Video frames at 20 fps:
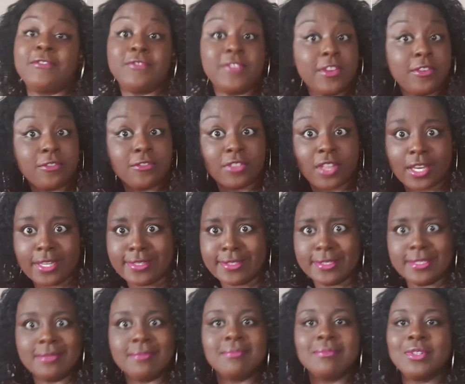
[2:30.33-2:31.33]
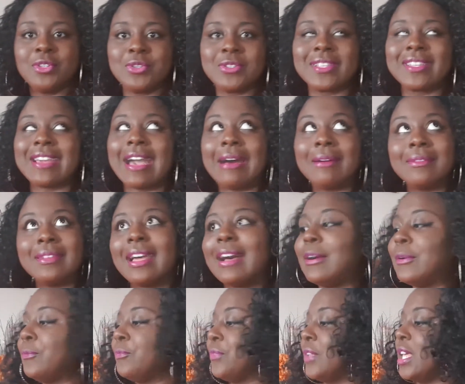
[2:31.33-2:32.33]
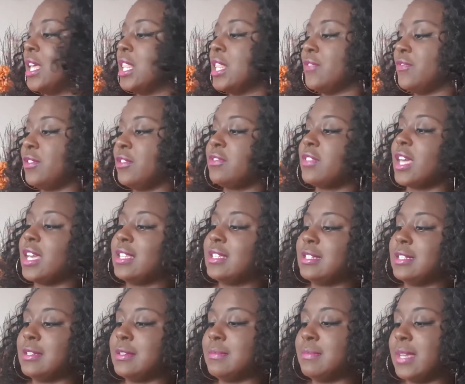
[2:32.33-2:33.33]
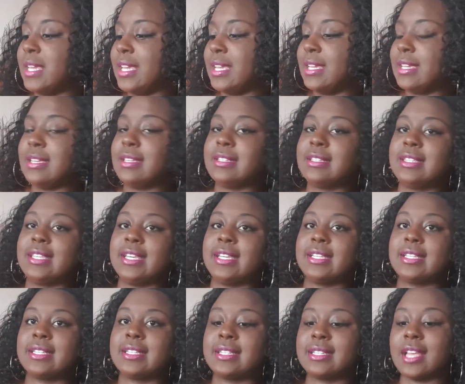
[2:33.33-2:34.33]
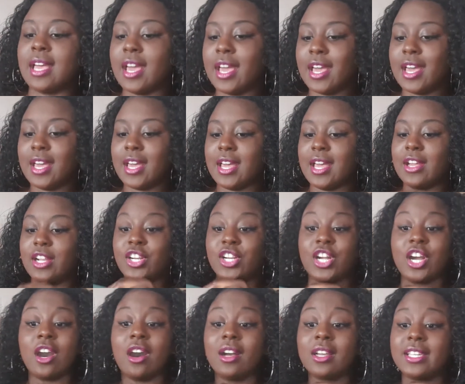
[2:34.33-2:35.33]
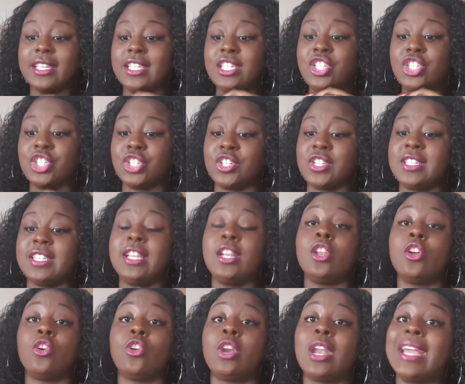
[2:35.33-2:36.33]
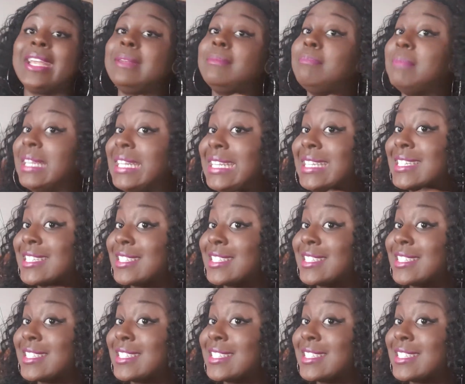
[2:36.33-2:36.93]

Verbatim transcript: fifth item, losing count now, the fifth item is this khaki jersey long line midi